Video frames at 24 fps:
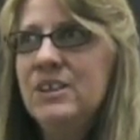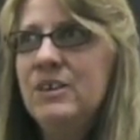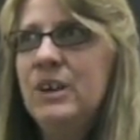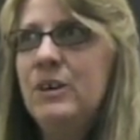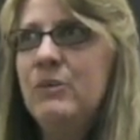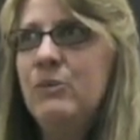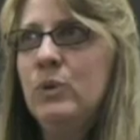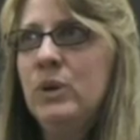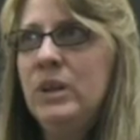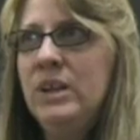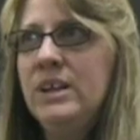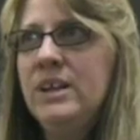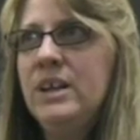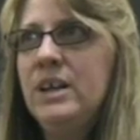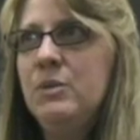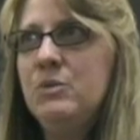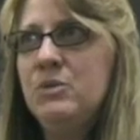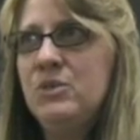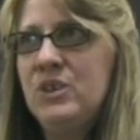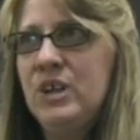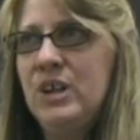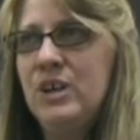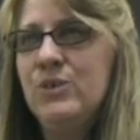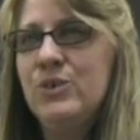It really
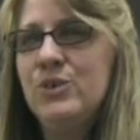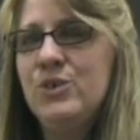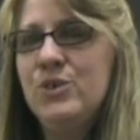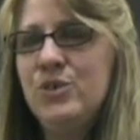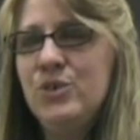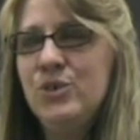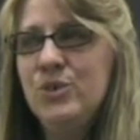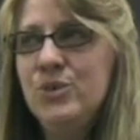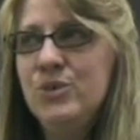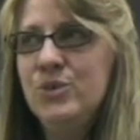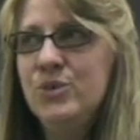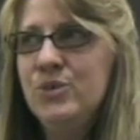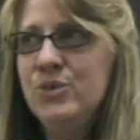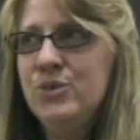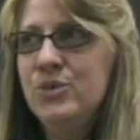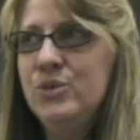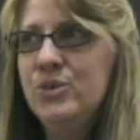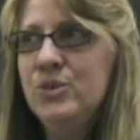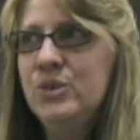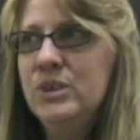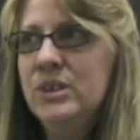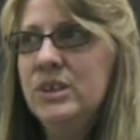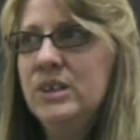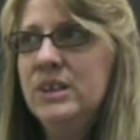comes down
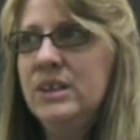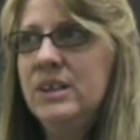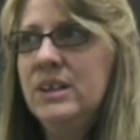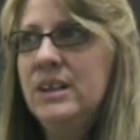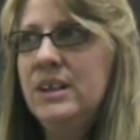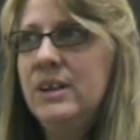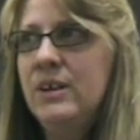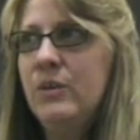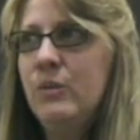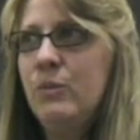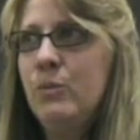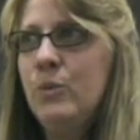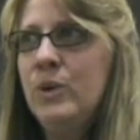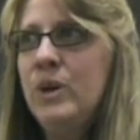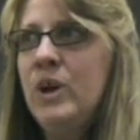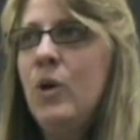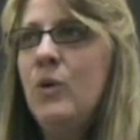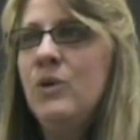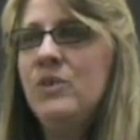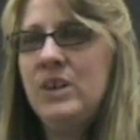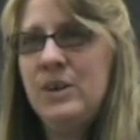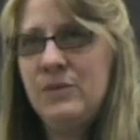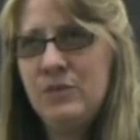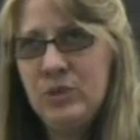to, we
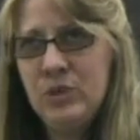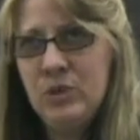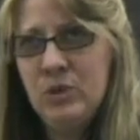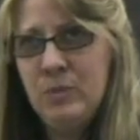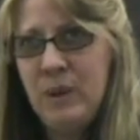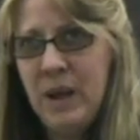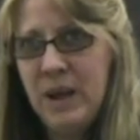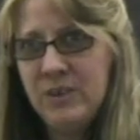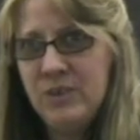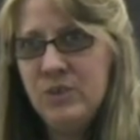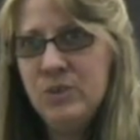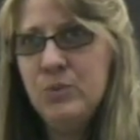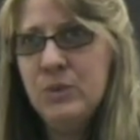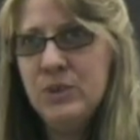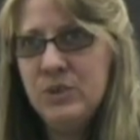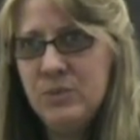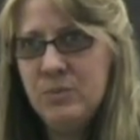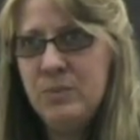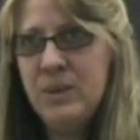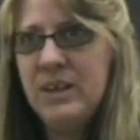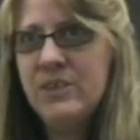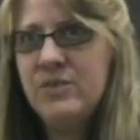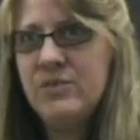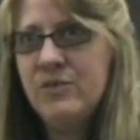always have to go back to
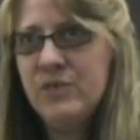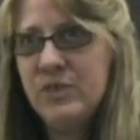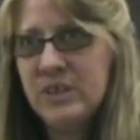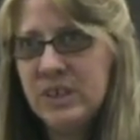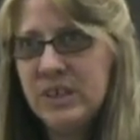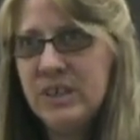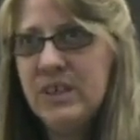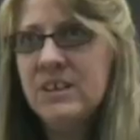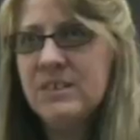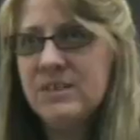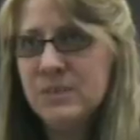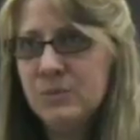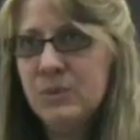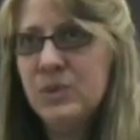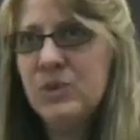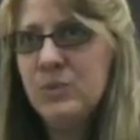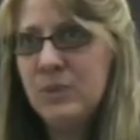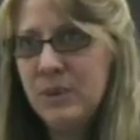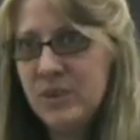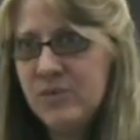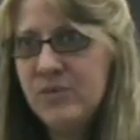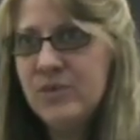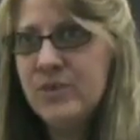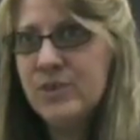what's best for the kids and what's
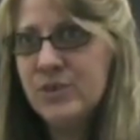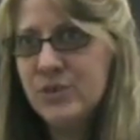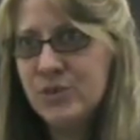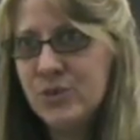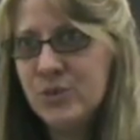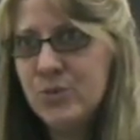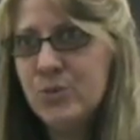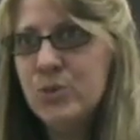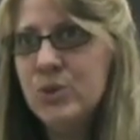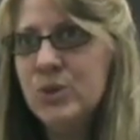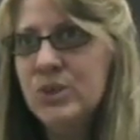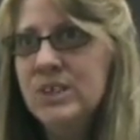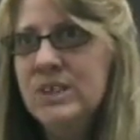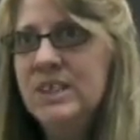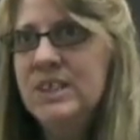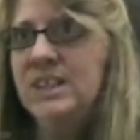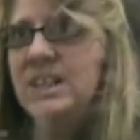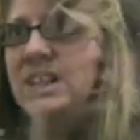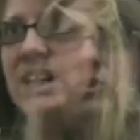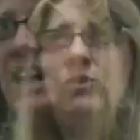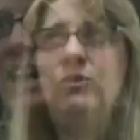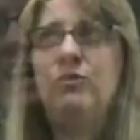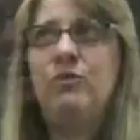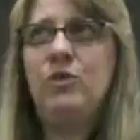best for the school.
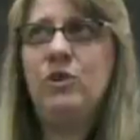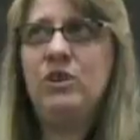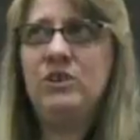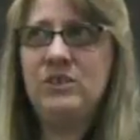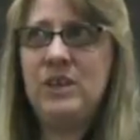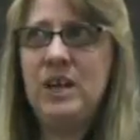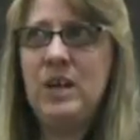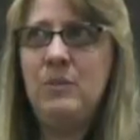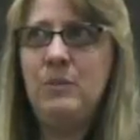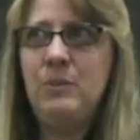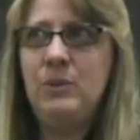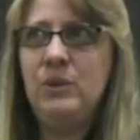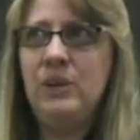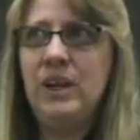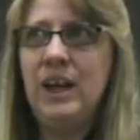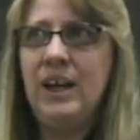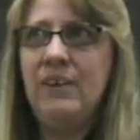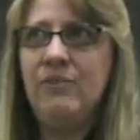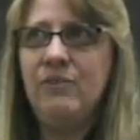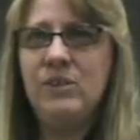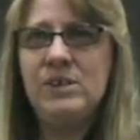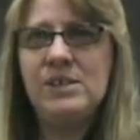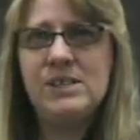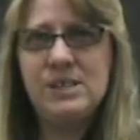For example,
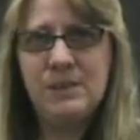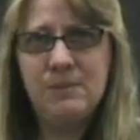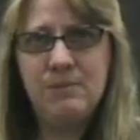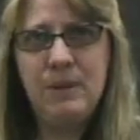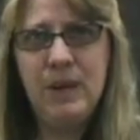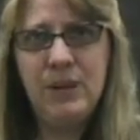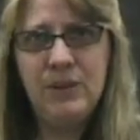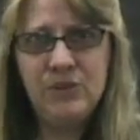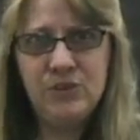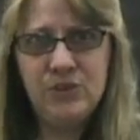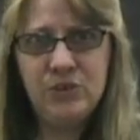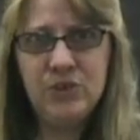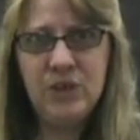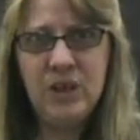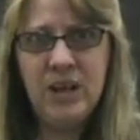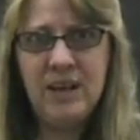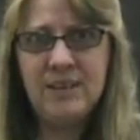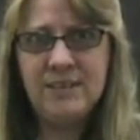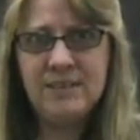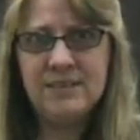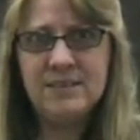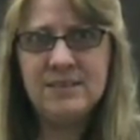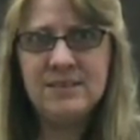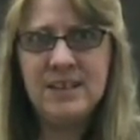every semester
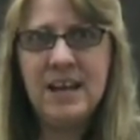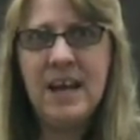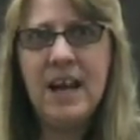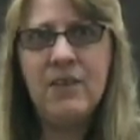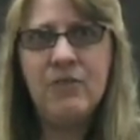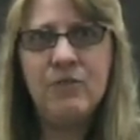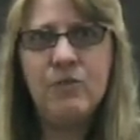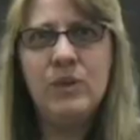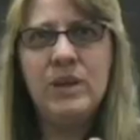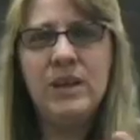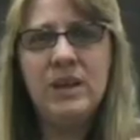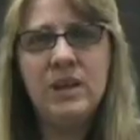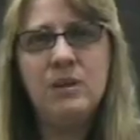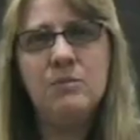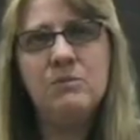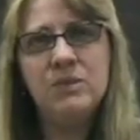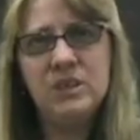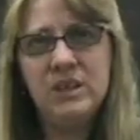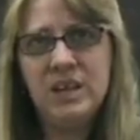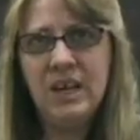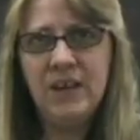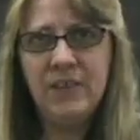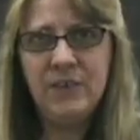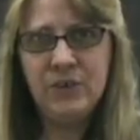as a staff we come
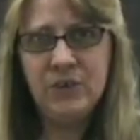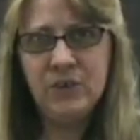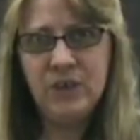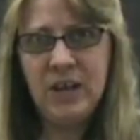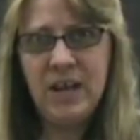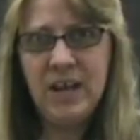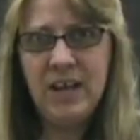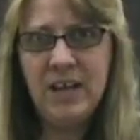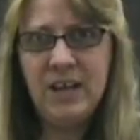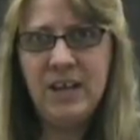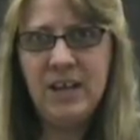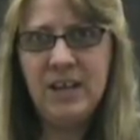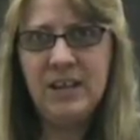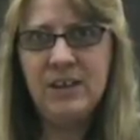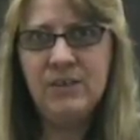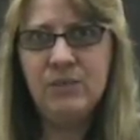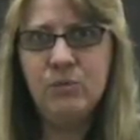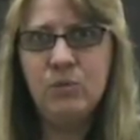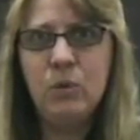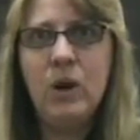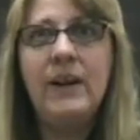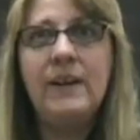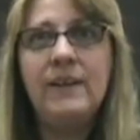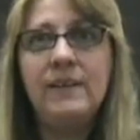together
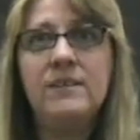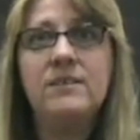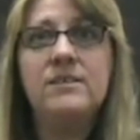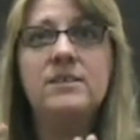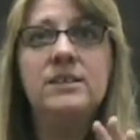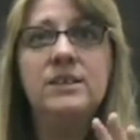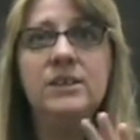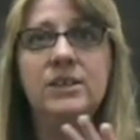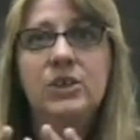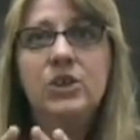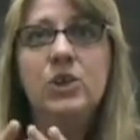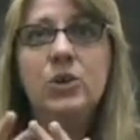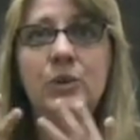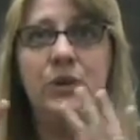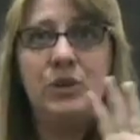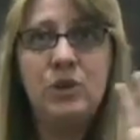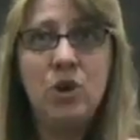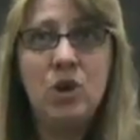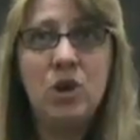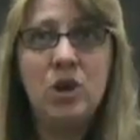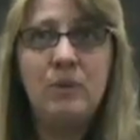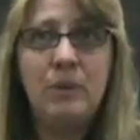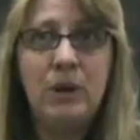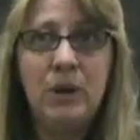and write, we
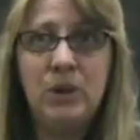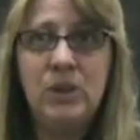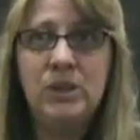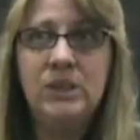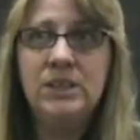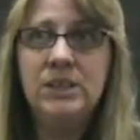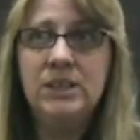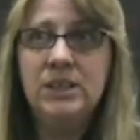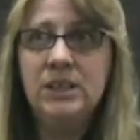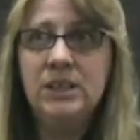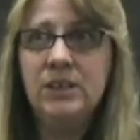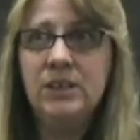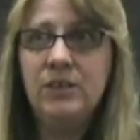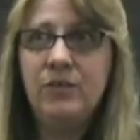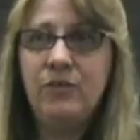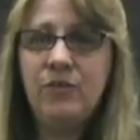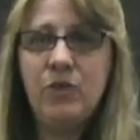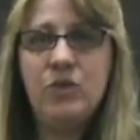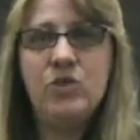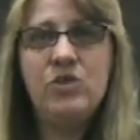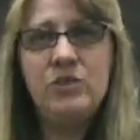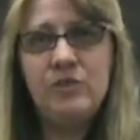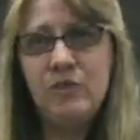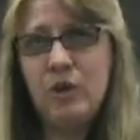talk about,
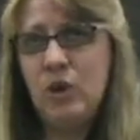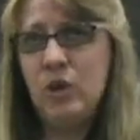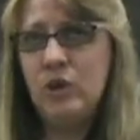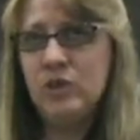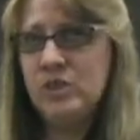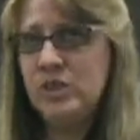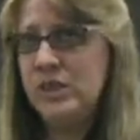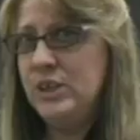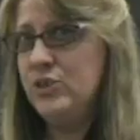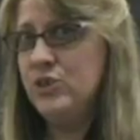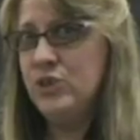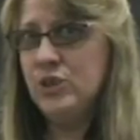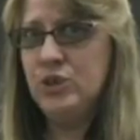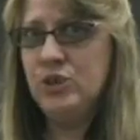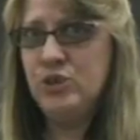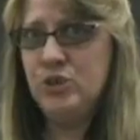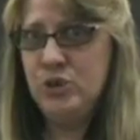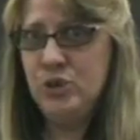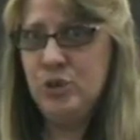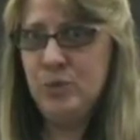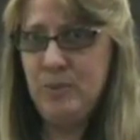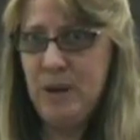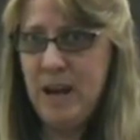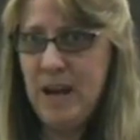first of all, teaching
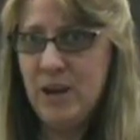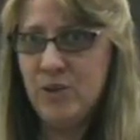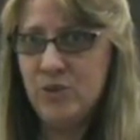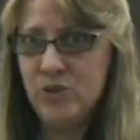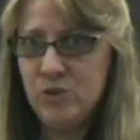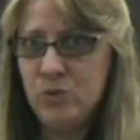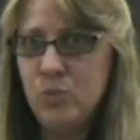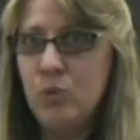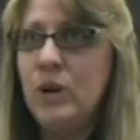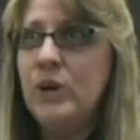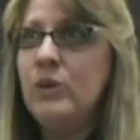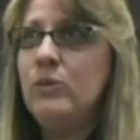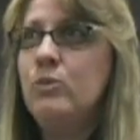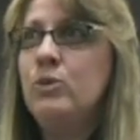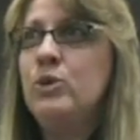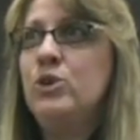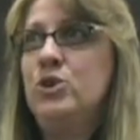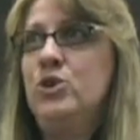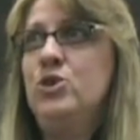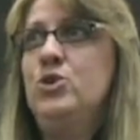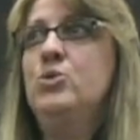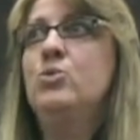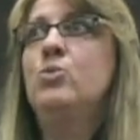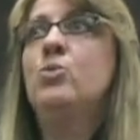to your passion.
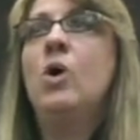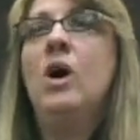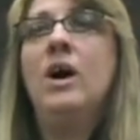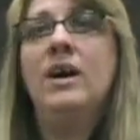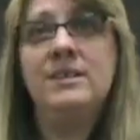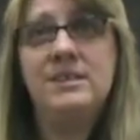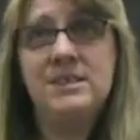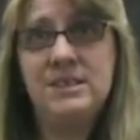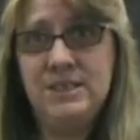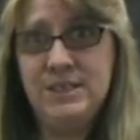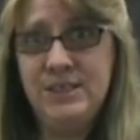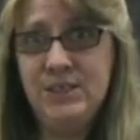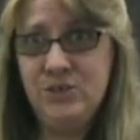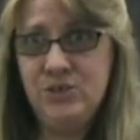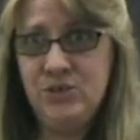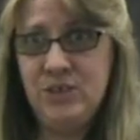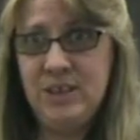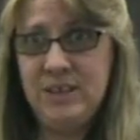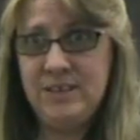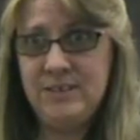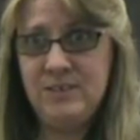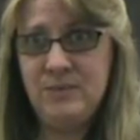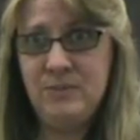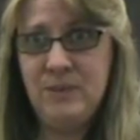What do you want to teach
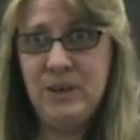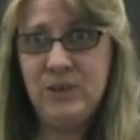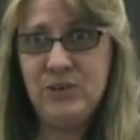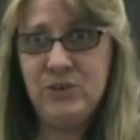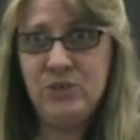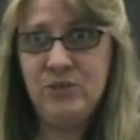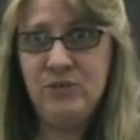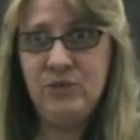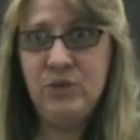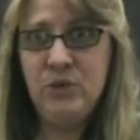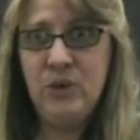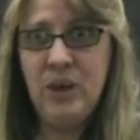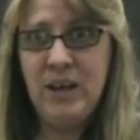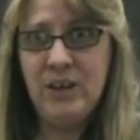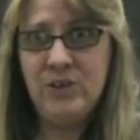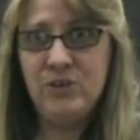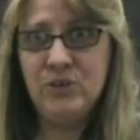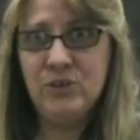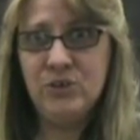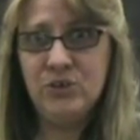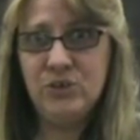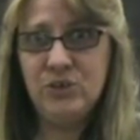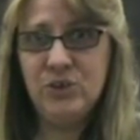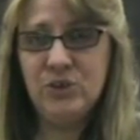next semester if you had
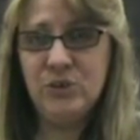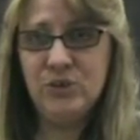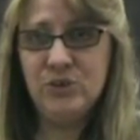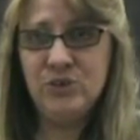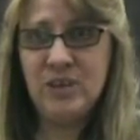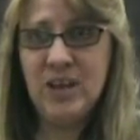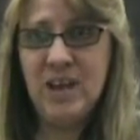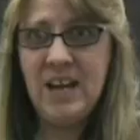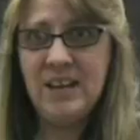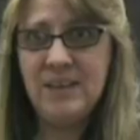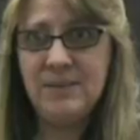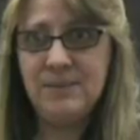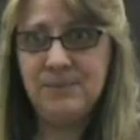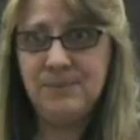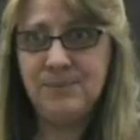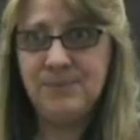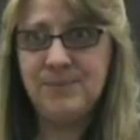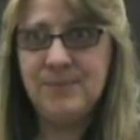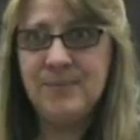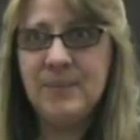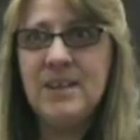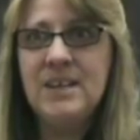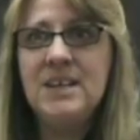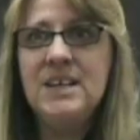your say
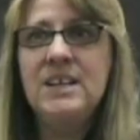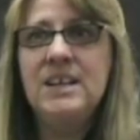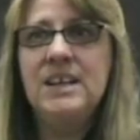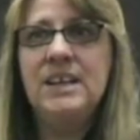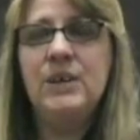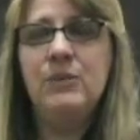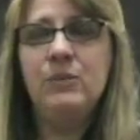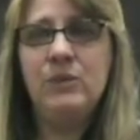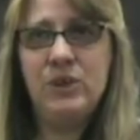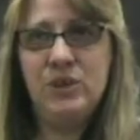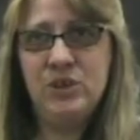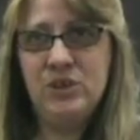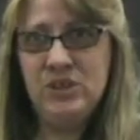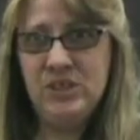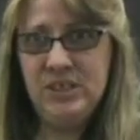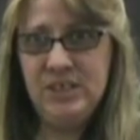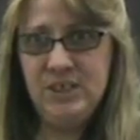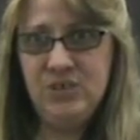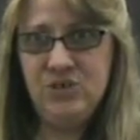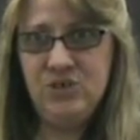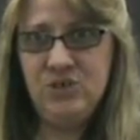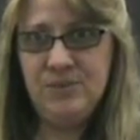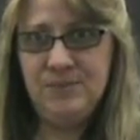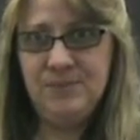in what you
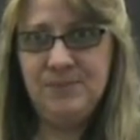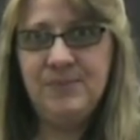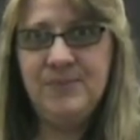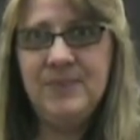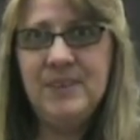teach?